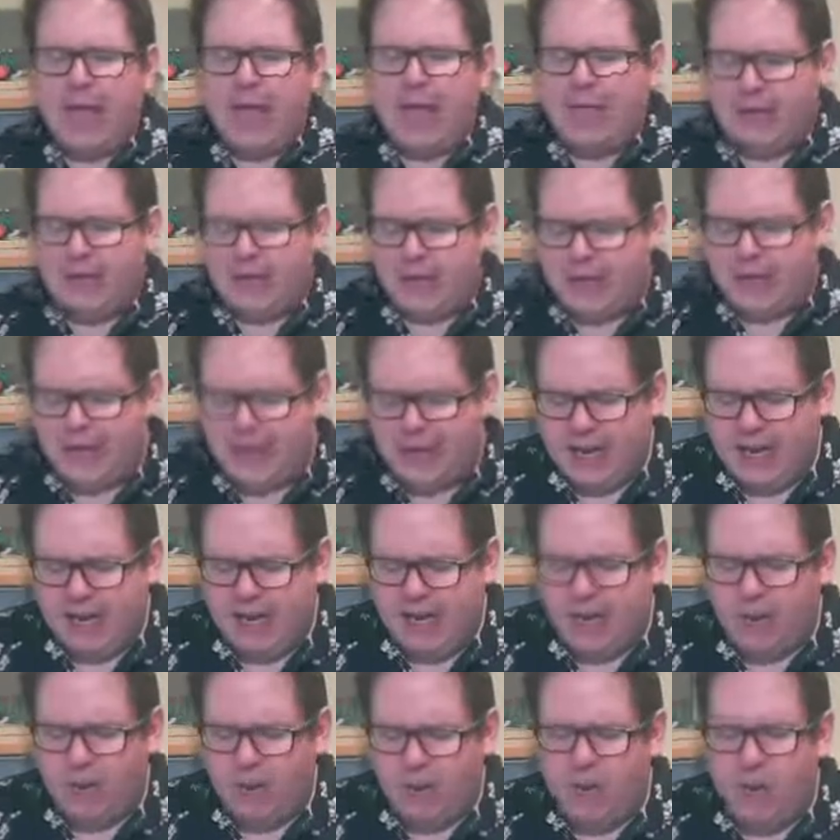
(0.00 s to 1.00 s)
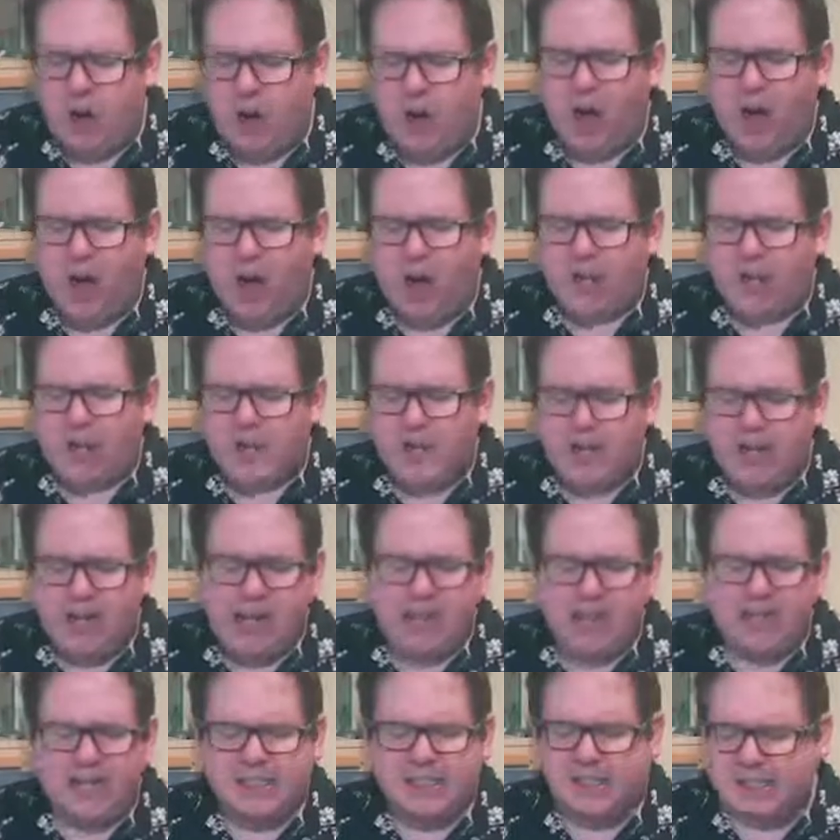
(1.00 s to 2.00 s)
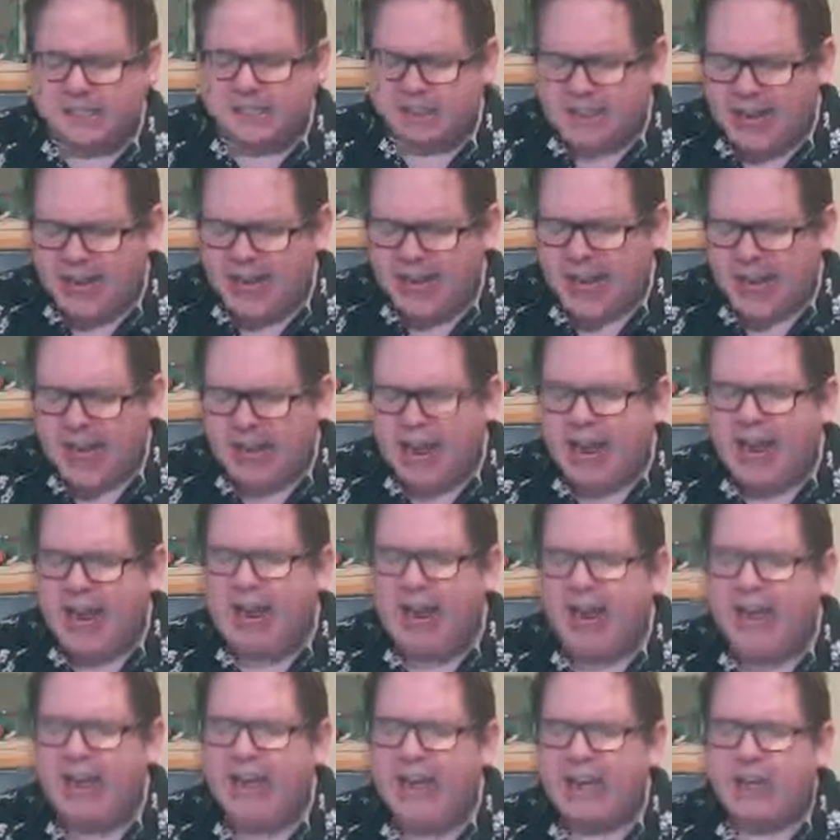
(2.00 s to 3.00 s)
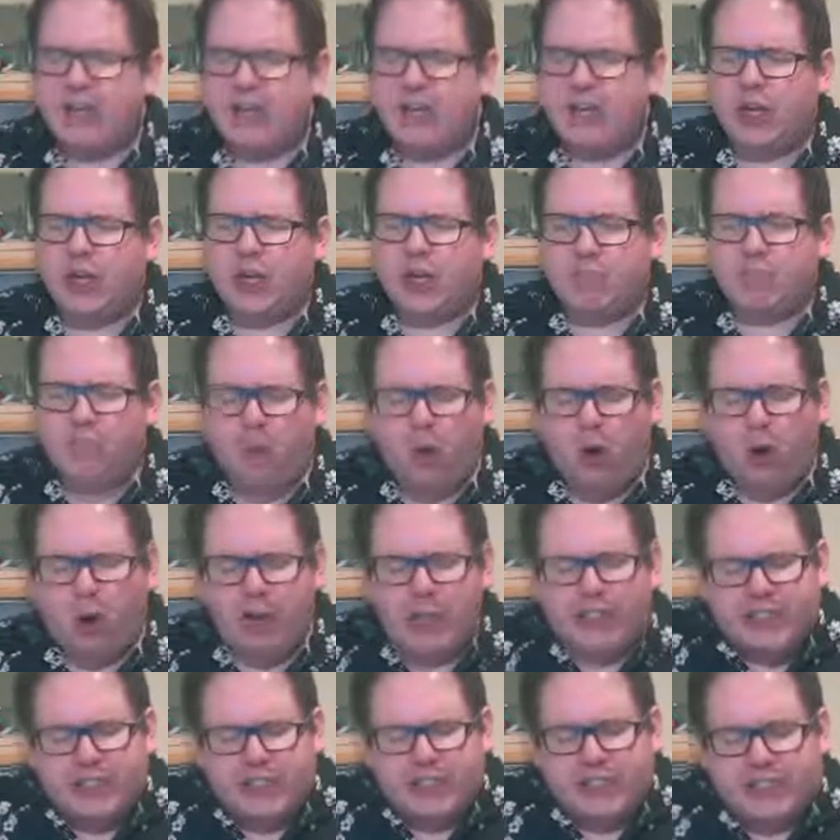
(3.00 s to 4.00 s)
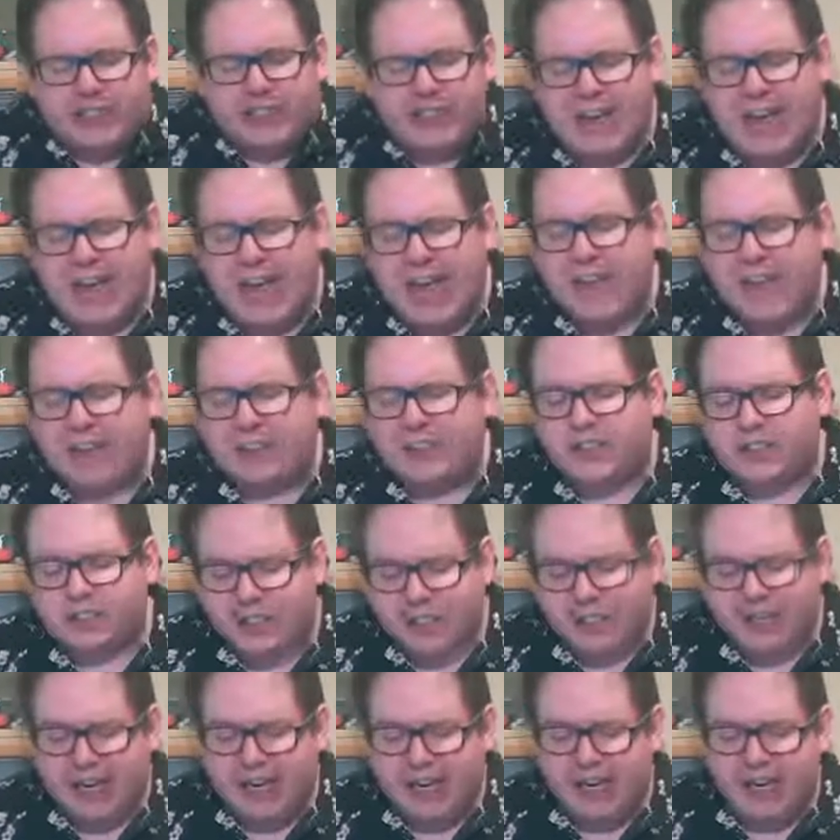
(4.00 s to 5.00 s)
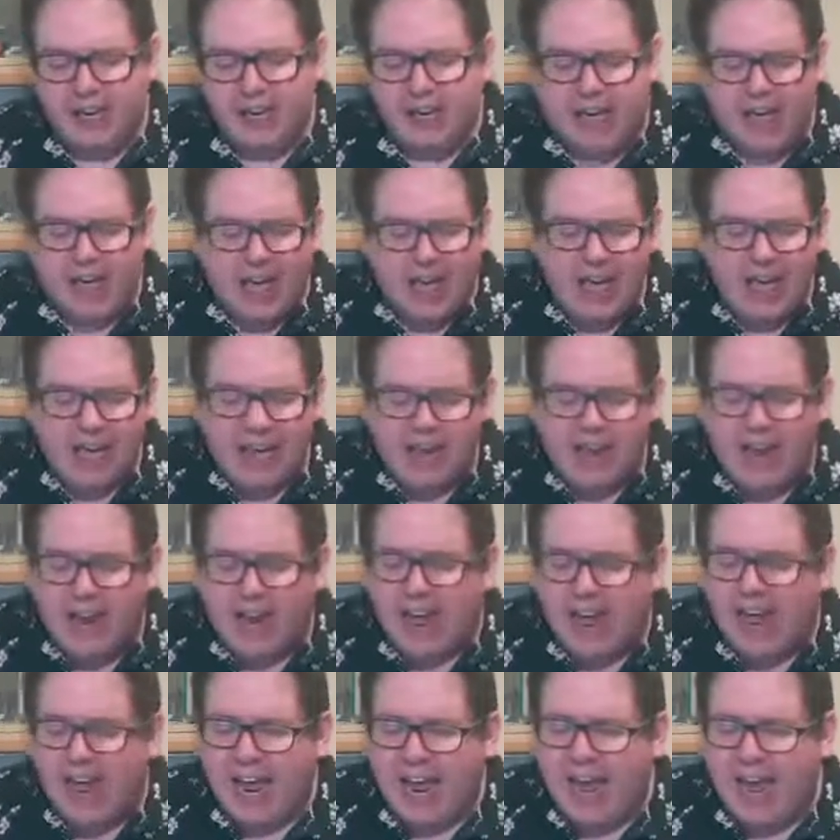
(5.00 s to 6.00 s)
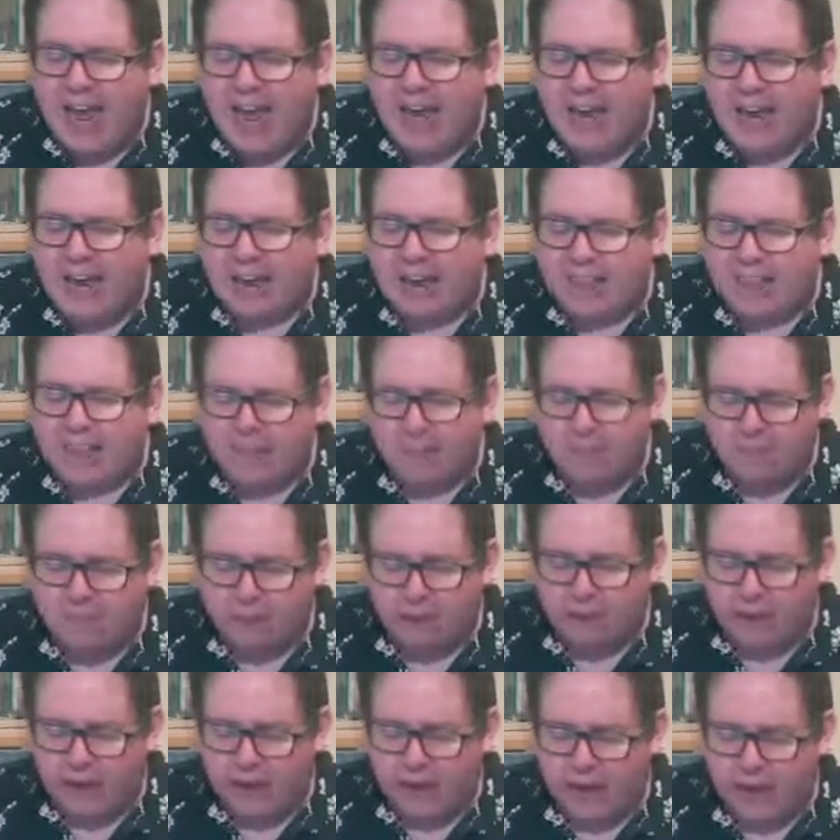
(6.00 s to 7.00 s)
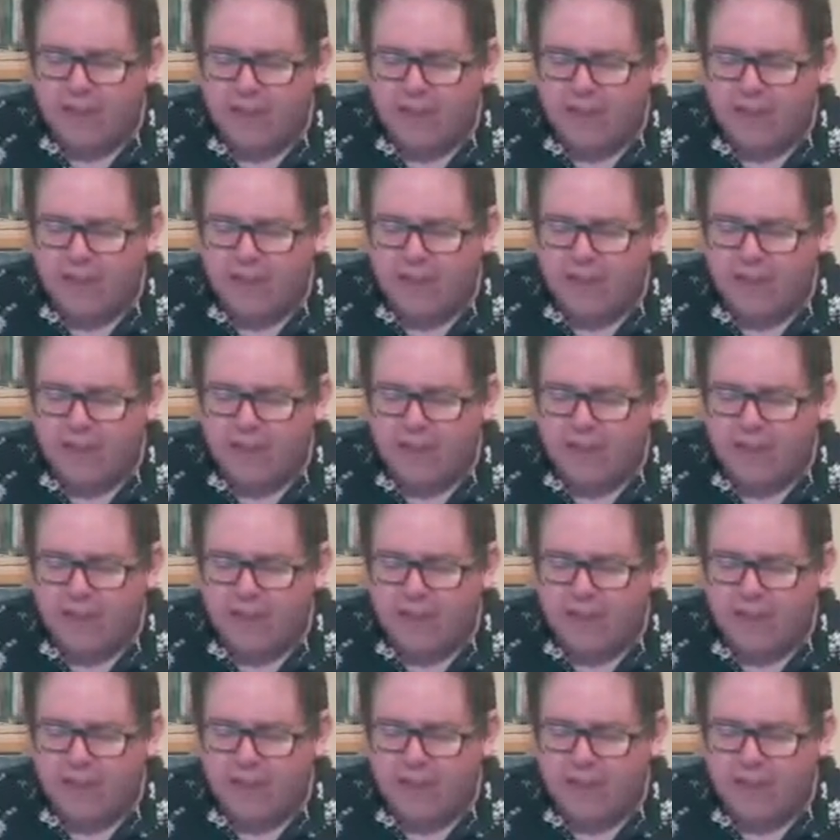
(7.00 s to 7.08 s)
He was a skater boy, she said, see ya later boy.